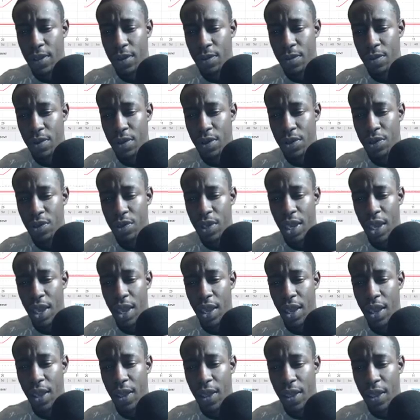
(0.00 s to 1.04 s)
Well, you
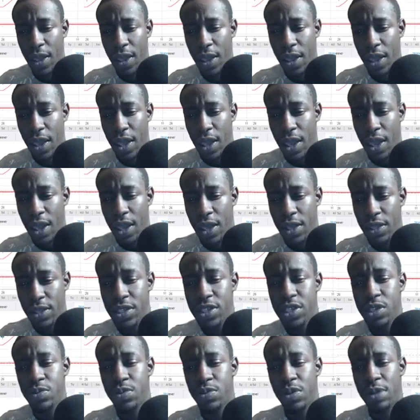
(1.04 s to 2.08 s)
can't.
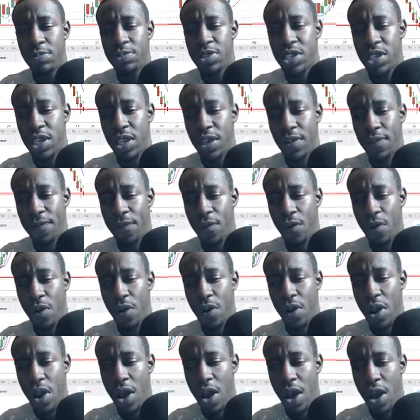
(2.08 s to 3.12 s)
This is what I'm seeing
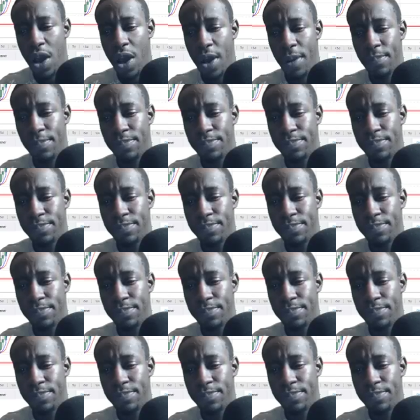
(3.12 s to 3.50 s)
for